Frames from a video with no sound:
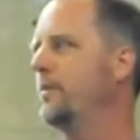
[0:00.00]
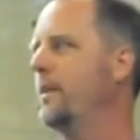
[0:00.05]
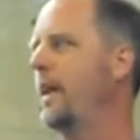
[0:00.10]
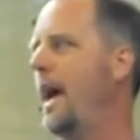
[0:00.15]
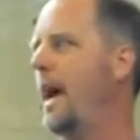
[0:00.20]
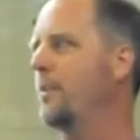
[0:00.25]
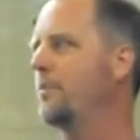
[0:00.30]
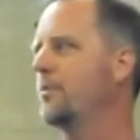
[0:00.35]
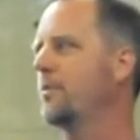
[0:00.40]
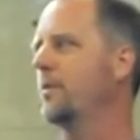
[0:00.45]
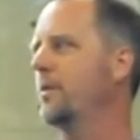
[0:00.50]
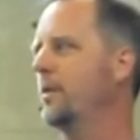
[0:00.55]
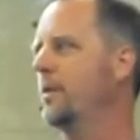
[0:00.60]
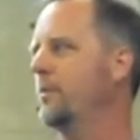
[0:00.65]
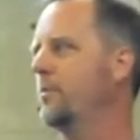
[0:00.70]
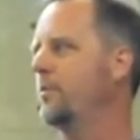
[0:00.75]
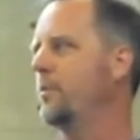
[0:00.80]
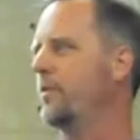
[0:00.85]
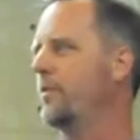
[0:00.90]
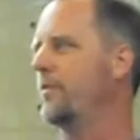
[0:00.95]
absolutely
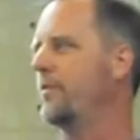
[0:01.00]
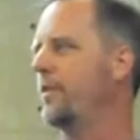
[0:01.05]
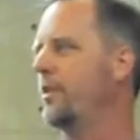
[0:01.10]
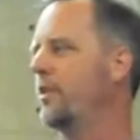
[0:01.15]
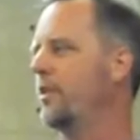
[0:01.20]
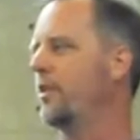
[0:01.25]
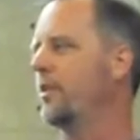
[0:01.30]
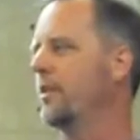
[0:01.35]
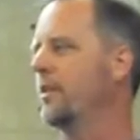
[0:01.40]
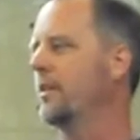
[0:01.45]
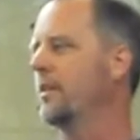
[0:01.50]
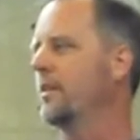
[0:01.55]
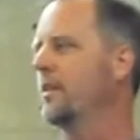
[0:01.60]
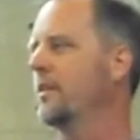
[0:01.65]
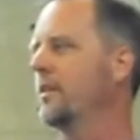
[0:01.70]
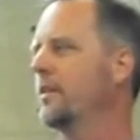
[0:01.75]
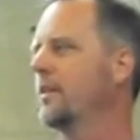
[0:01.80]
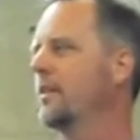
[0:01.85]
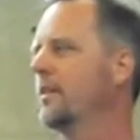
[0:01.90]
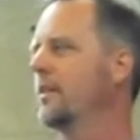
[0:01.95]
preferred
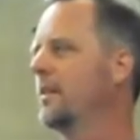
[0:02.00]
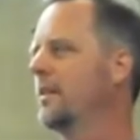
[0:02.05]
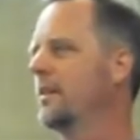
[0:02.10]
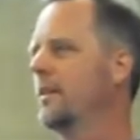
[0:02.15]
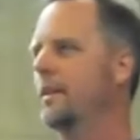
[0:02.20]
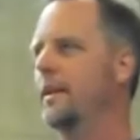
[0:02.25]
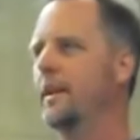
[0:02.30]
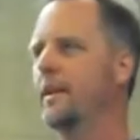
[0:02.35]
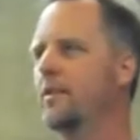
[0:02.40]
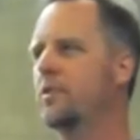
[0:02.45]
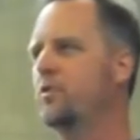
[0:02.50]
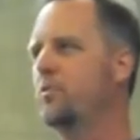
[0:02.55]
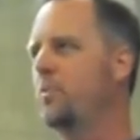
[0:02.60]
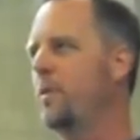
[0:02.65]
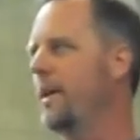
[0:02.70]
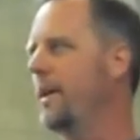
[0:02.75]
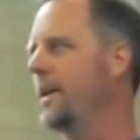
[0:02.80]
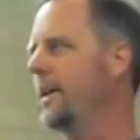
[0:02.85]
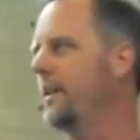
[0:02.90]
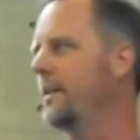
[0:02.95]
in
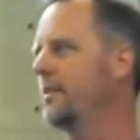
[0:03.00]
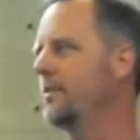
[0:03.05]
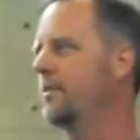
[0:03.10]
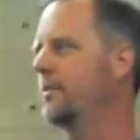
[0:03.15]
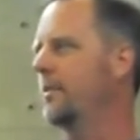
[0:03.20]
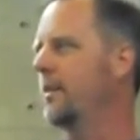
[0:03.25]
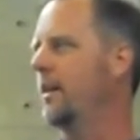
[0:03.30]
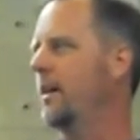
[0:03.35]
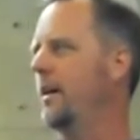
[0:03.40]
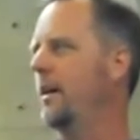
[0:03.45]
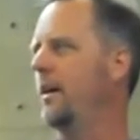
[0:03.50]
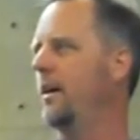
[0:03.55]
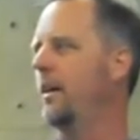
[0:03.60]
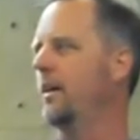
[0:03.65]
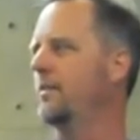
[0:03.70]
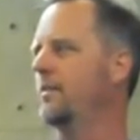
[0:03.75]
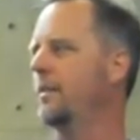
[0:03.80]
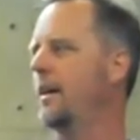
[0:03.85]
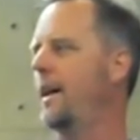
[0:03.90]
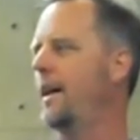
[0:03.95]
spades a
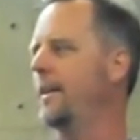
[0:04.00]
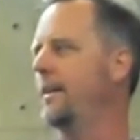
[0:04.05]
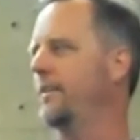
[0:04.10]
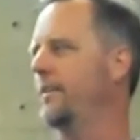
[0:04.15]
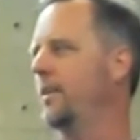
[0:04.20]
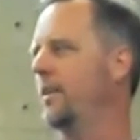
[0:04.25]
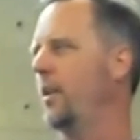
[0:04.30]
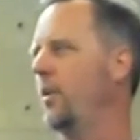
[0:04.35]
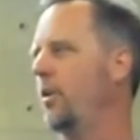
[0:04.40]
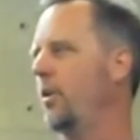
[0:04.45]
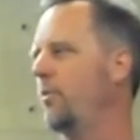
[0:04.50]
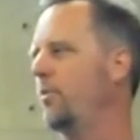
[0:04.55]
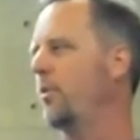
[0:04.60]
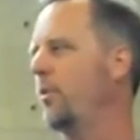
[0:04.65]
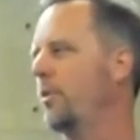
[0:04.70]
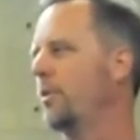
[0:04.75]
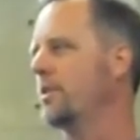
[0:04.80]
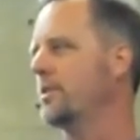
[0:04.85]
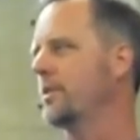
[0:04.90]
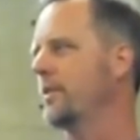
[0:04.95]
sign at the lower
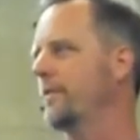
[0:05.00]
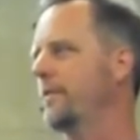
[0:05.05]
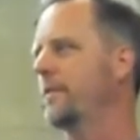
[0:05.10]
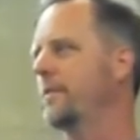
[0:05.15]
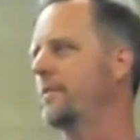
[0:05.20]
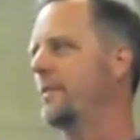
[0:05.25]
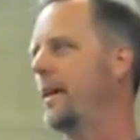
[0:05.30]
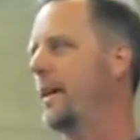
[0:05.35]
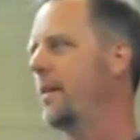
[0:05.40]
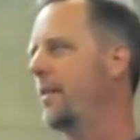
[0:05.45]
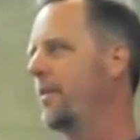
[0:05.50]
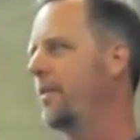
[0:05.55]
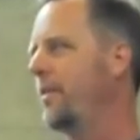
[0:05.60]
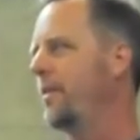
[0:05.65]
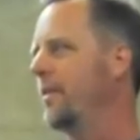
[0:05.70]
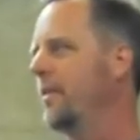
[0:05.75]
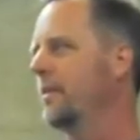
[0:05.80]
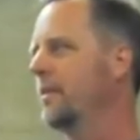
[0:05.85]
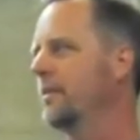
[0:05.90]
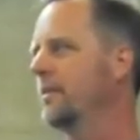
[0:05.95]
portion of the south
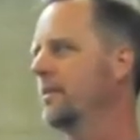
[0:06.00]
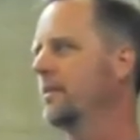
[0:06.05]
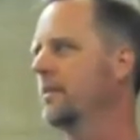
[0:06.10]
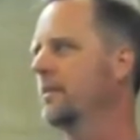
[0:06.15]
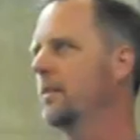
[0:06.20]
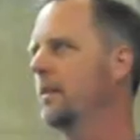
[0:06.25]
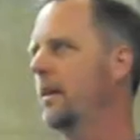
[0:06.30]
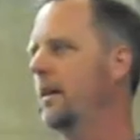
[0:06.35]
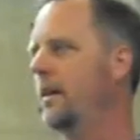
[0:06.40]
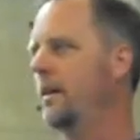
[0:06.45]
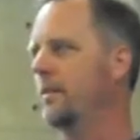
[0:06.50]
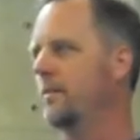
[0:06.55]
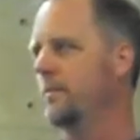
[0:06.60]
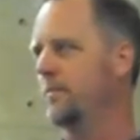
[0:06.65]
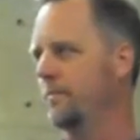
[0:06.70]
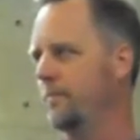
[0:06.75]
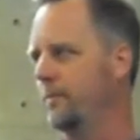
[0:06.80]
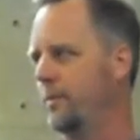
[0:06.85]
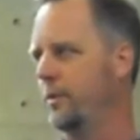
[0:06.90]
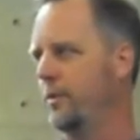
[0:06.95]

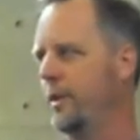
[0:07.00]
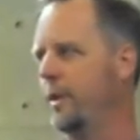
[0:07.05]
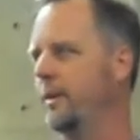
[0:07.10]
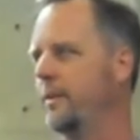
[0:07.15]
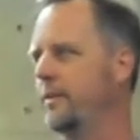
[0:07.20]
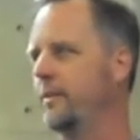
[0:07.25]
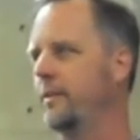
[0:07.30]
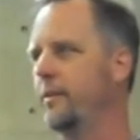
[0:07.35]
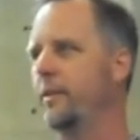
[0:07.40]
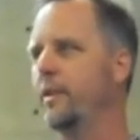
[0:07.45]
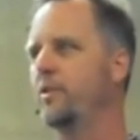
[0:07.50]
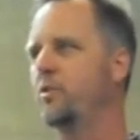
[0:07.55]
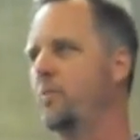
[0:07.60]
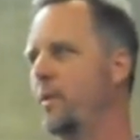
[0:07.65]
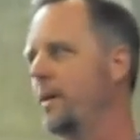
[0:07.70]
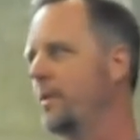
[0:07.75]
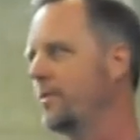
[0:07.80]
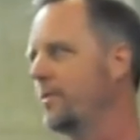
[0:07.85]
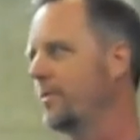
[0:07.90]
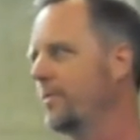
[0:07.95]
green
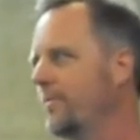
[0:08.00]
space.